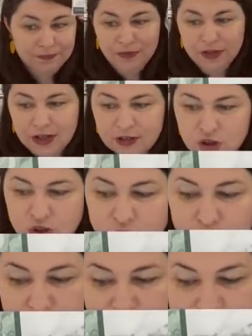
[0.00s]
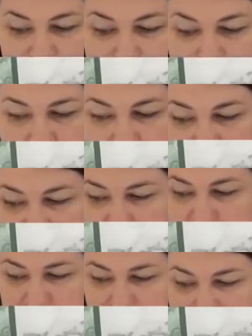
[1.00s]
You get 2 ink spots, the
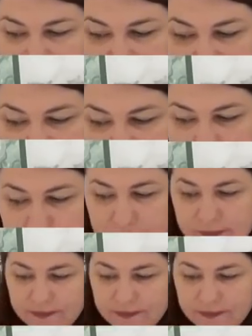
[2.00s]
stamp set.